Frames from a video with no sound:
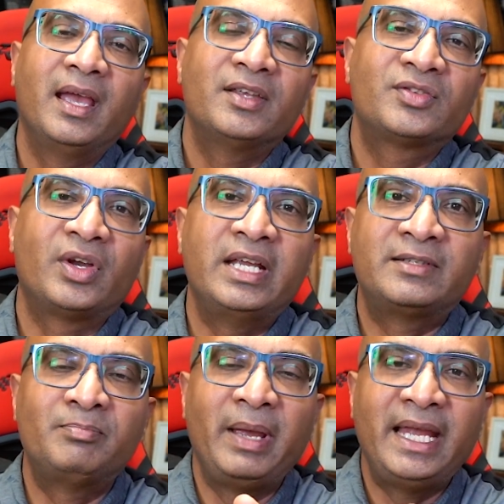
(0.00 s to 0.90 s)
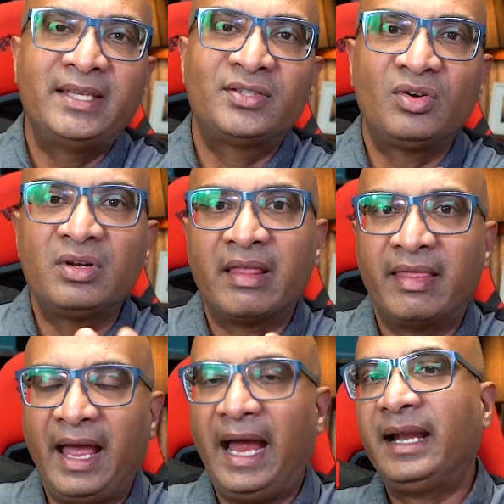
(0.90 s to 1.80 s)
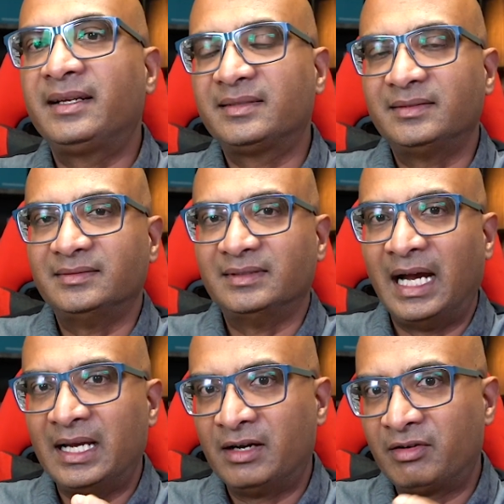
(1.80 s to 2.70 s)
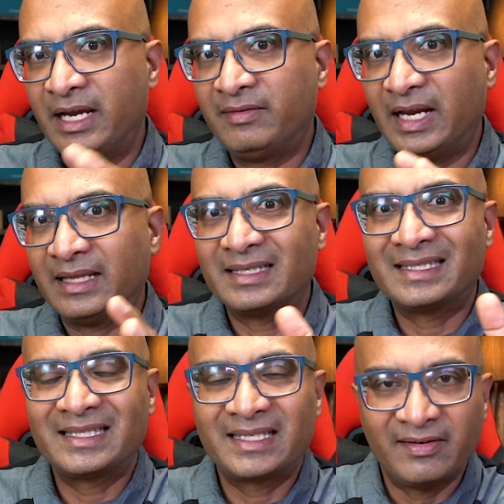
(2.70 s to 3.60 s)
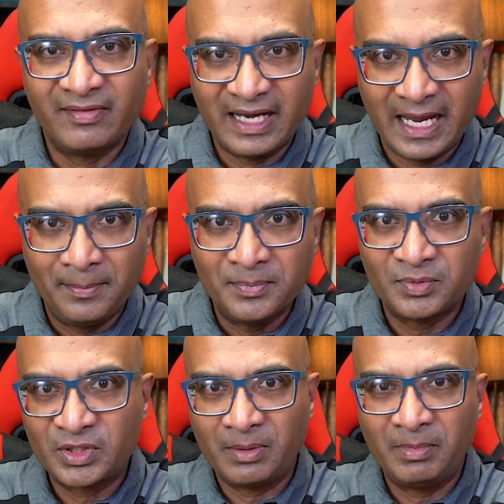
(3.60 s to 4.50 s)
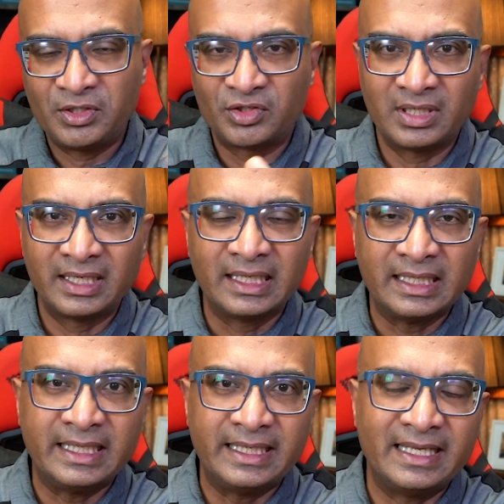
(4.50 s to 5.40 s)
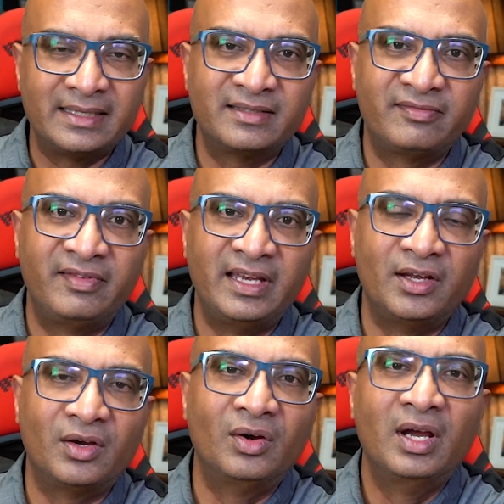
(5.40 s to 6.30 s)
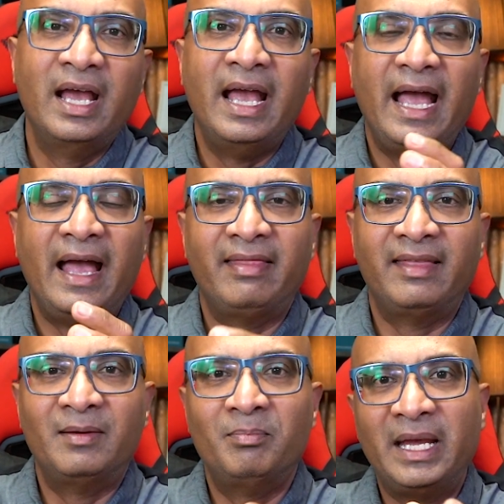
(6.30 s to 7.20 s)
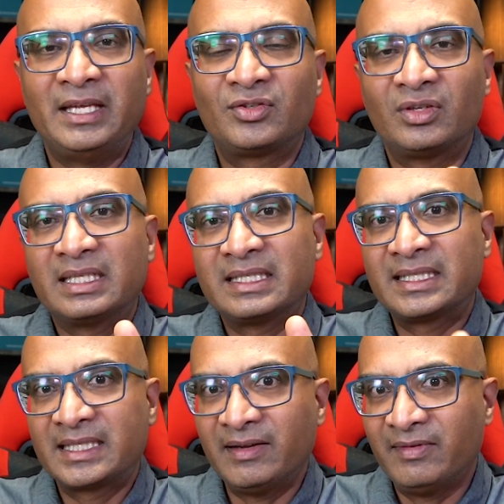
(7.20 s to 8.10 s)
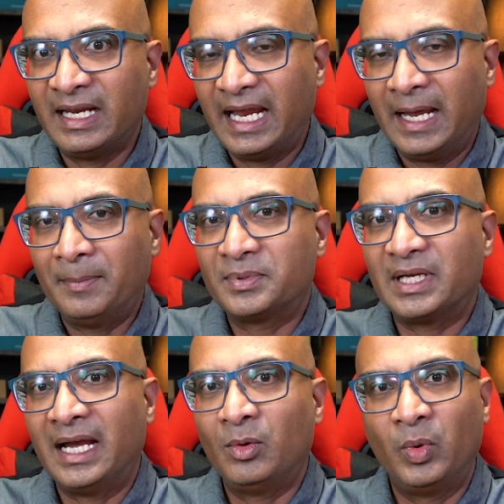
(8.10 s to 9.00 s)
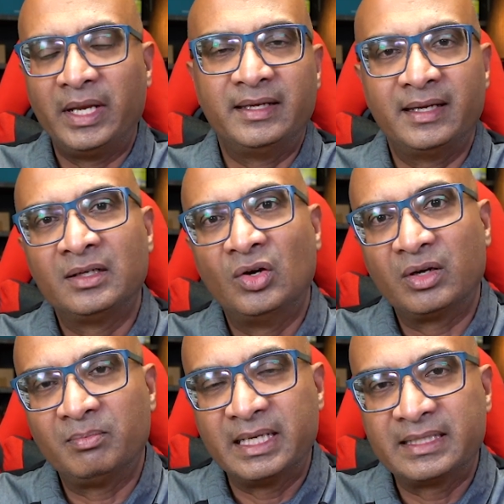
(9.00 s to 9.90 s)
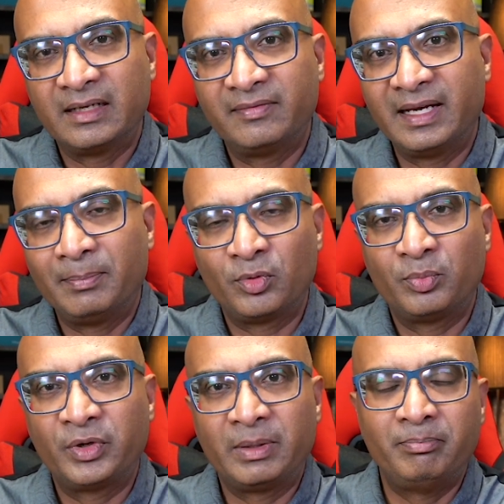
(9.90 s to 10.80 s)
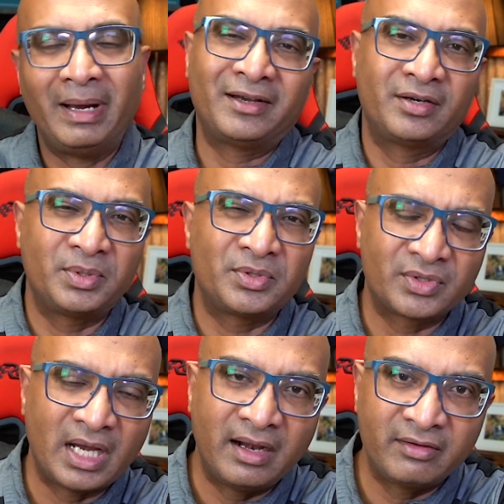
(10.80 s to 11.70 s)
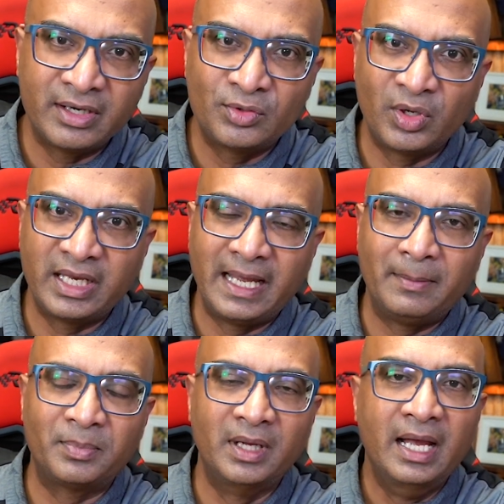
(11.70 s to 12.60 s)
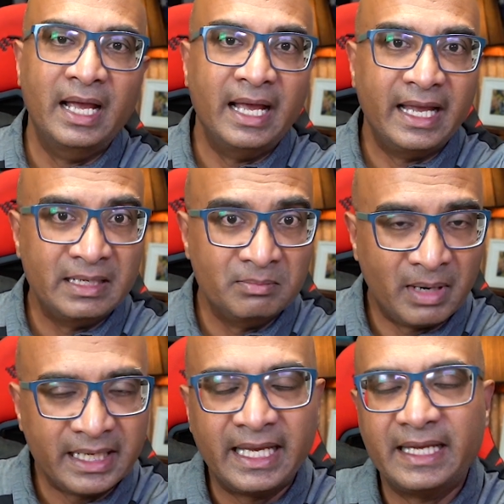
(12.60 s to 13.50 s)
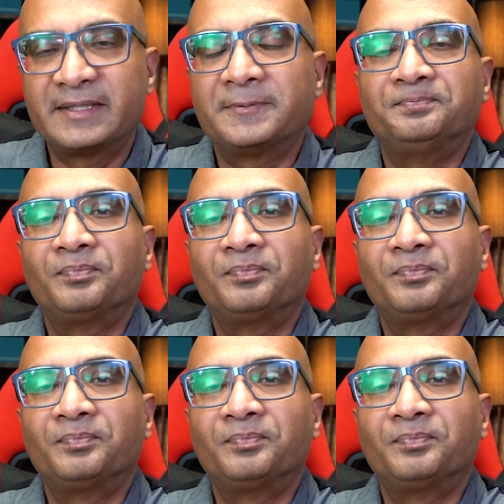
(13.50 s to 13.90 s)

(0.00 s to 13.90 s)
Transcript: So it's based on that, I arrived at the 7 amps, which I mentioned a little earlier in this video. And then based on the 7 amps, I went and got myself an appropriate battery, which was 120 amp in my case.